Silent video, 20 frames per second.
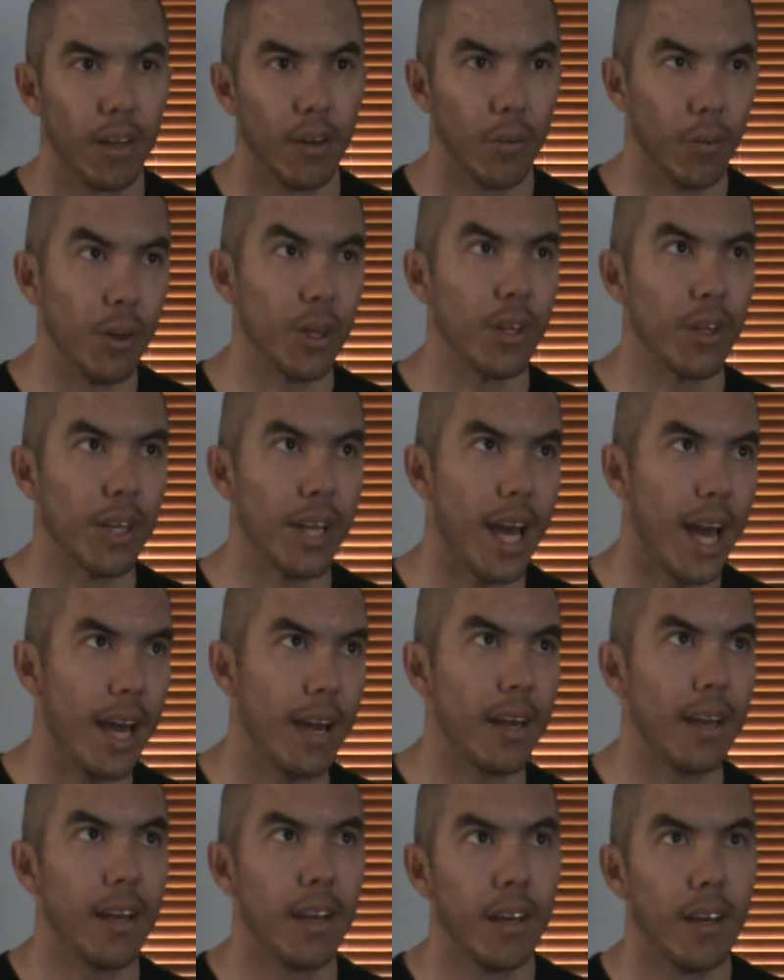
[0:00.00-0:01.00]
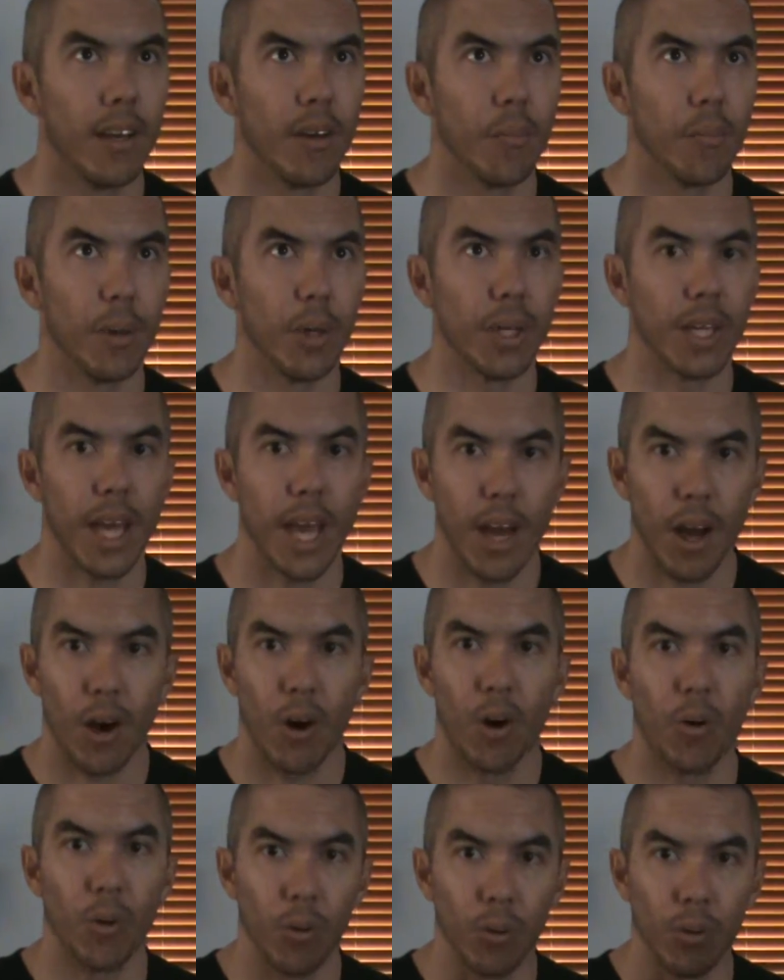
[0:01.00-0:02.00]
Well, you can, but you can't
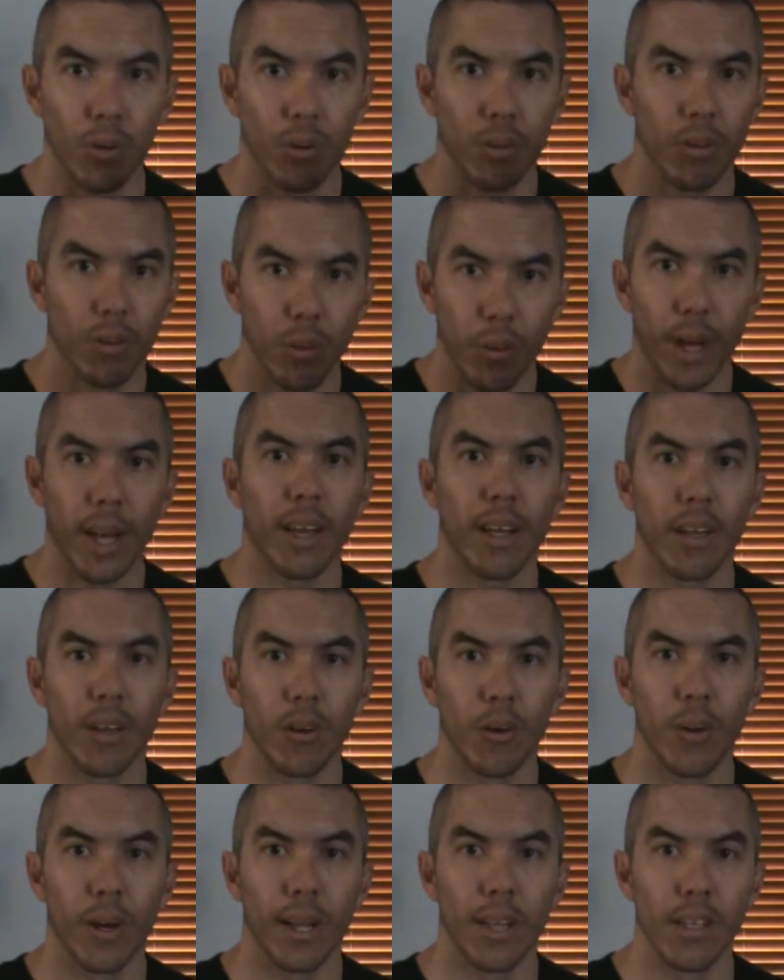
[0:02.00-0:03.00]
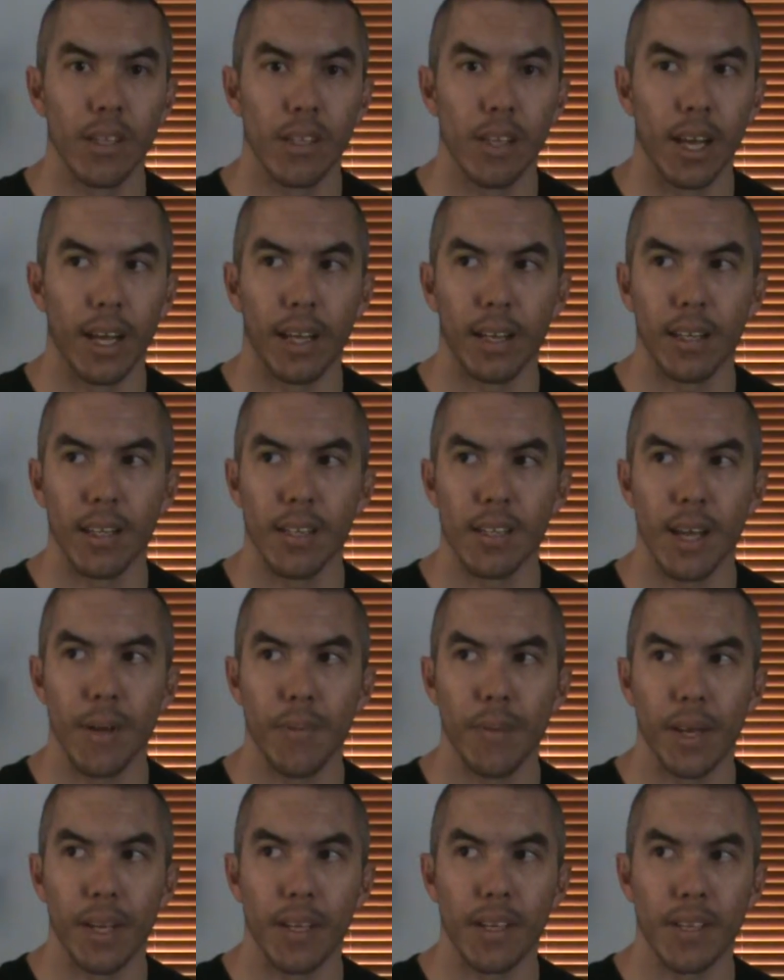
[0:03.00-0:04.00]
hold quick. Quick is like the same
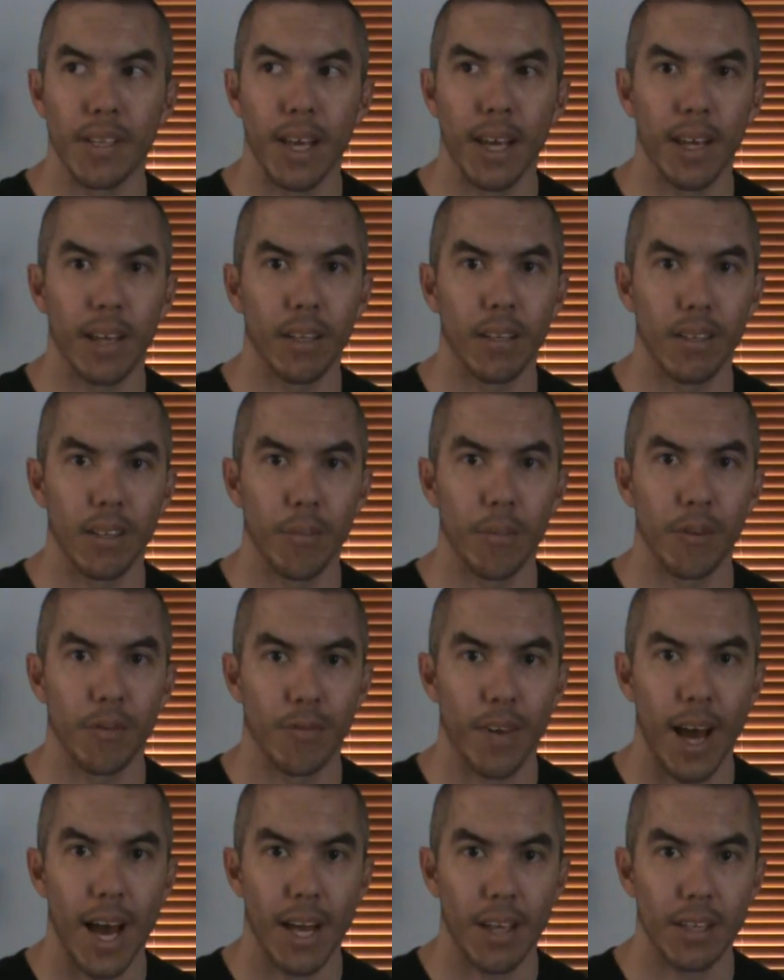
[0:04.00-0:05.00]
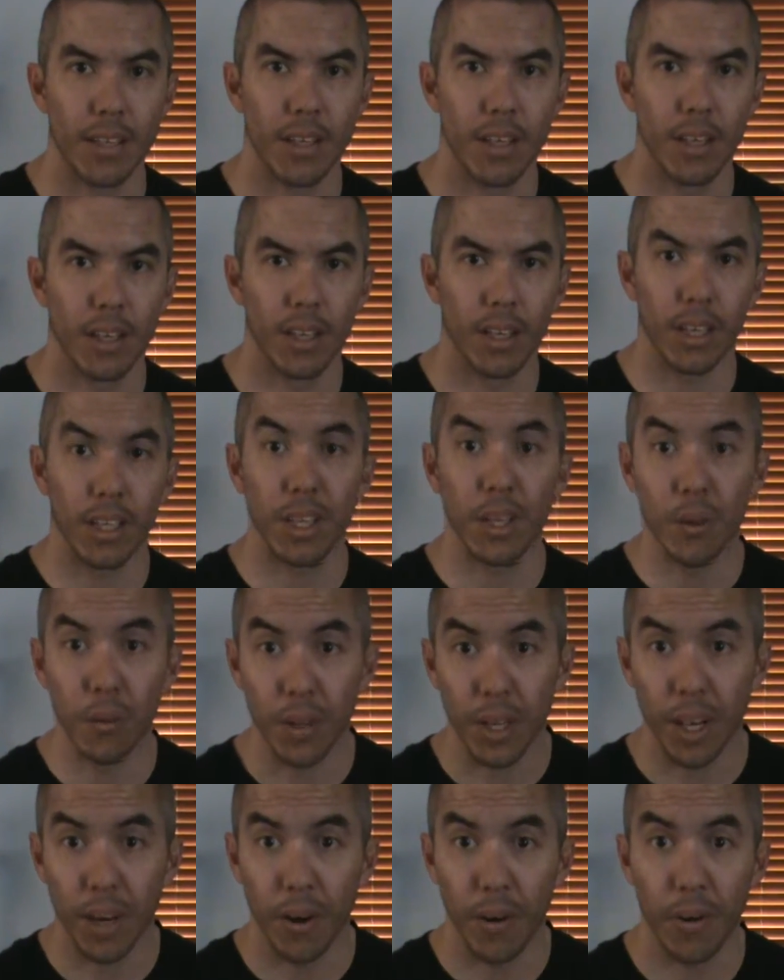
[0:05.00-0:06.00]
thing as saying someone's fast, like you,
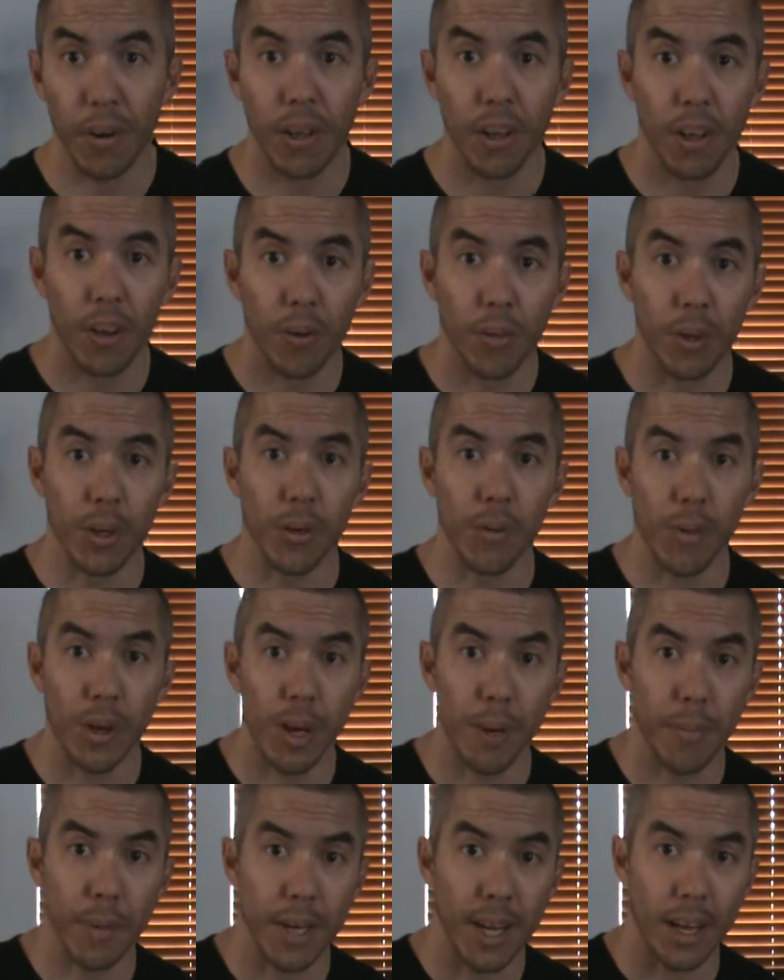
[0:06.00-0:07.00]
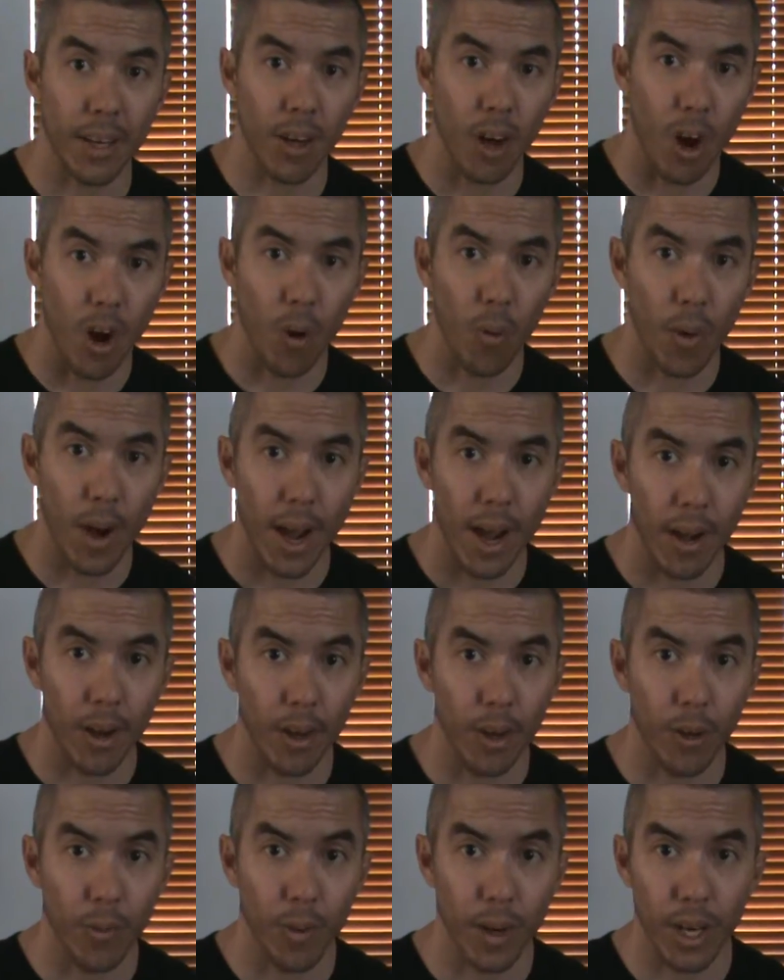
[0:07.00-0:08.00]
kiddo. When you run up and down the hallway, or
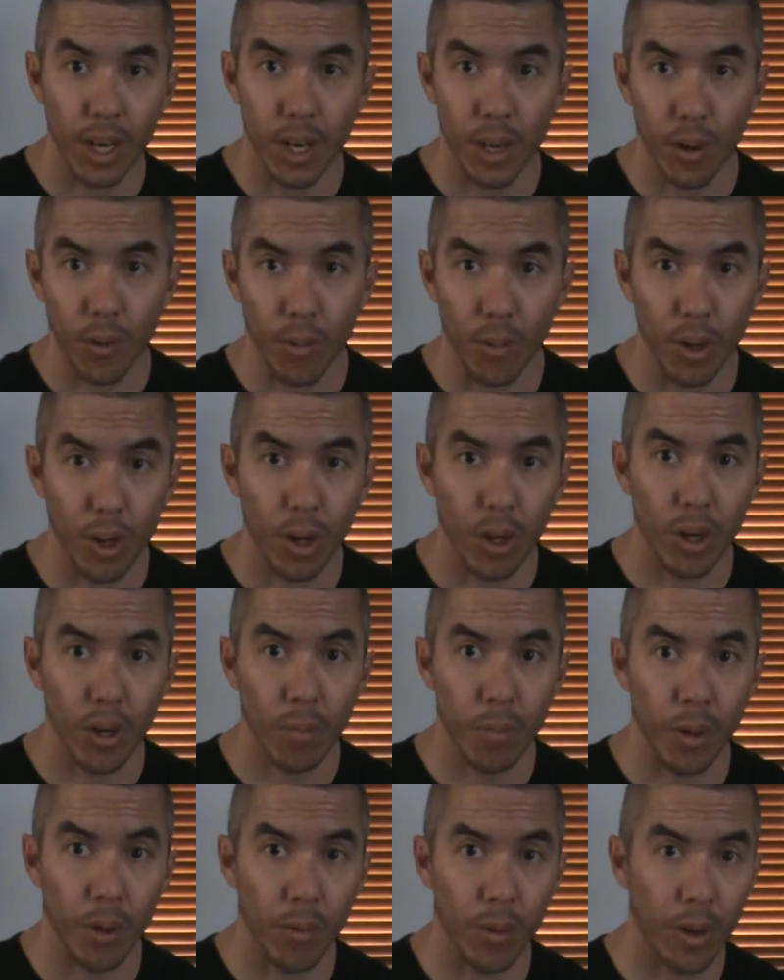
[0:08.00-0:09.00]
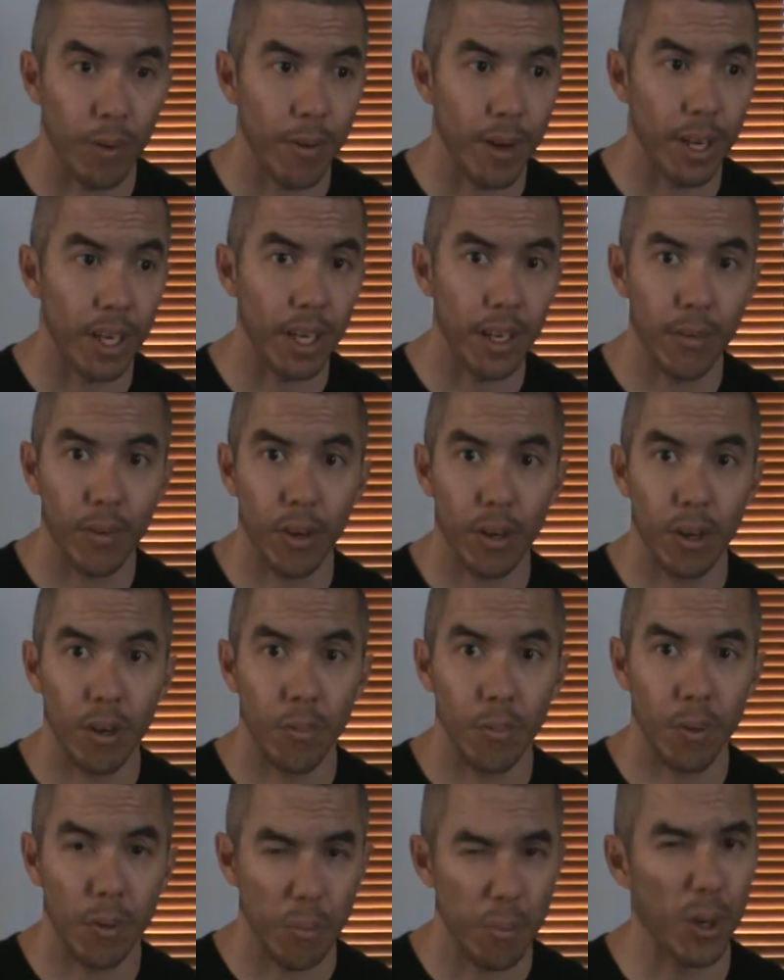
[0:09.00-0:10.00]
you run into your room, or you run around the living
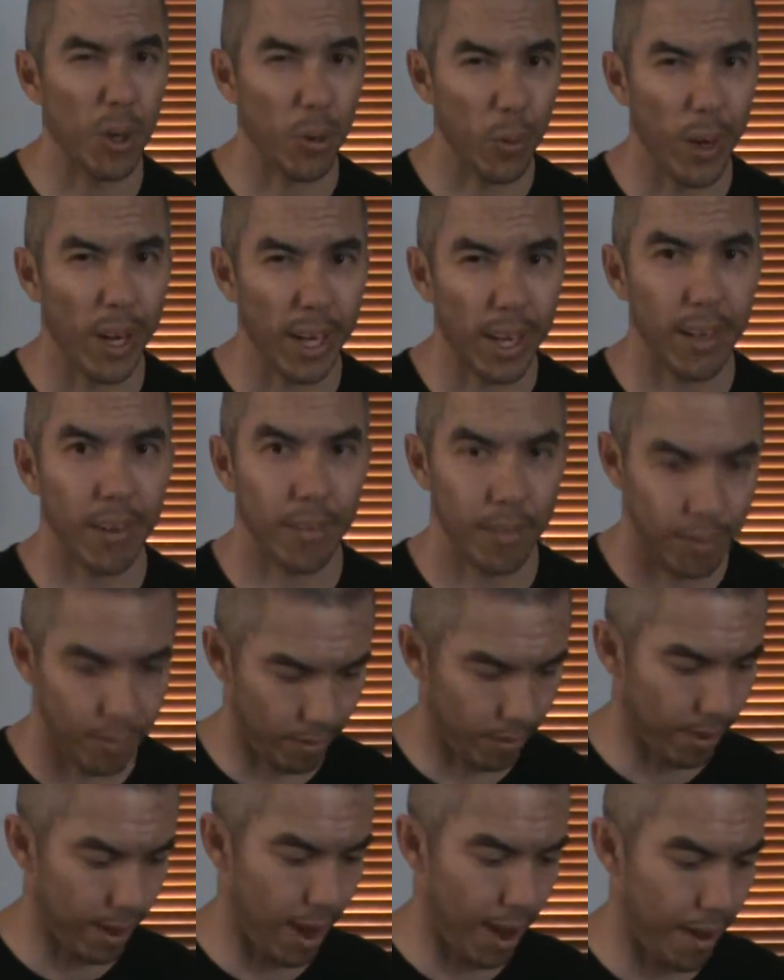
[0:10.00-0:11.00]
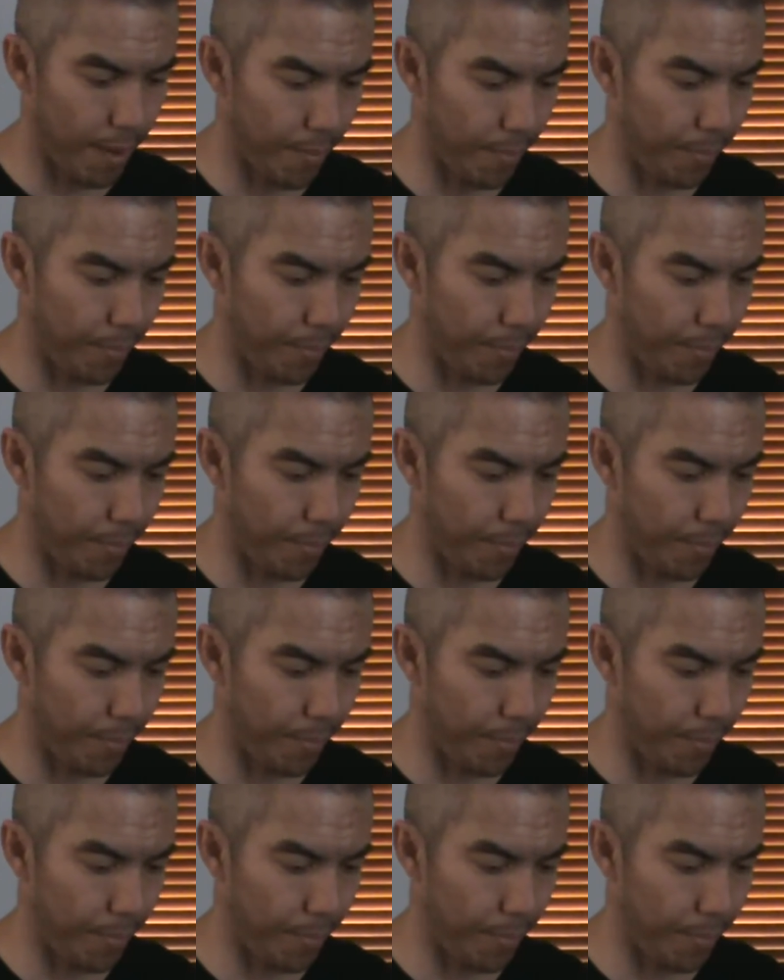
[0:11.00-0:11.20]
room, you're pretty quick. Okay?